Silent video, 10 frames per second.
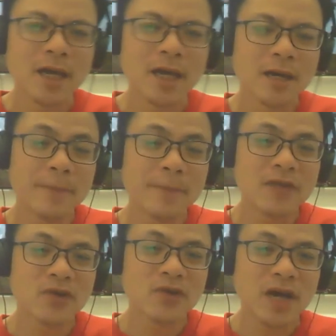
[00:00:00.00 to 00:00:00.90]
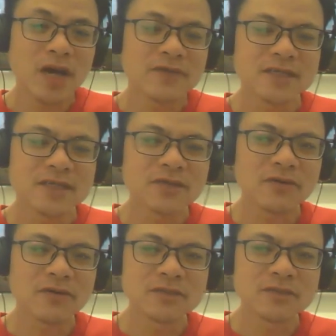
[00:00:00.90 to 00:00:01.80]
A paragraph is
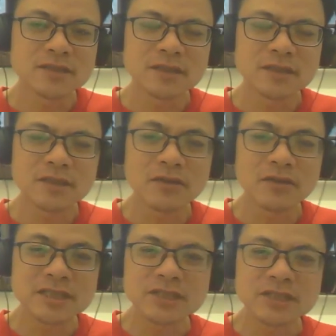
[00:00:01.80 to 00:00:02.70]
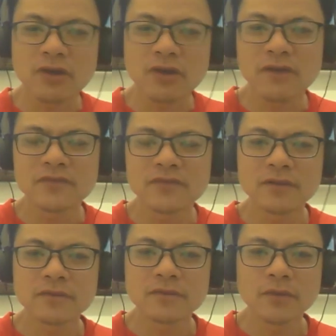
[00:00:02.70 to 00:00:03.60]
consists of
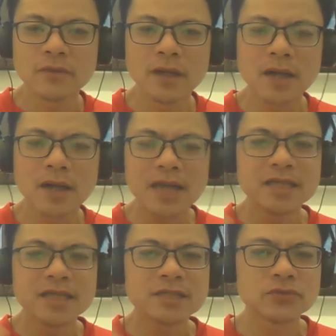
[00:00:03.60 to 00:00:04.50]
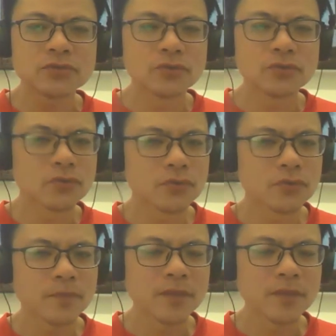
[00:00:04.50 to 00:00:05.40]
at least two,
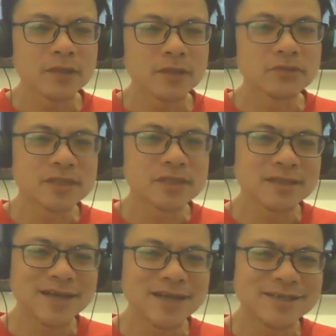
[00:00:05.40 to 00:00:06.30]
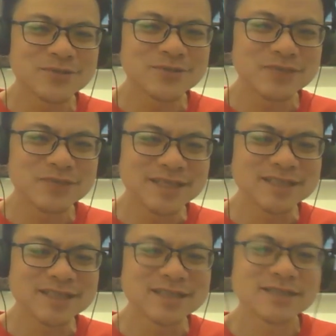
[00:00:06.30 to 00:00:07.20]
usually at least two
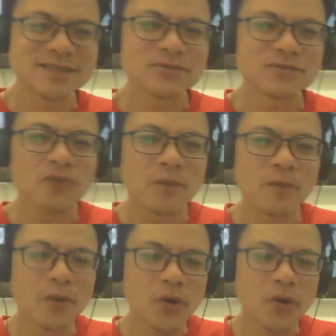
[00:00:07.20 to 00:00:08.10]
sentences, two or more.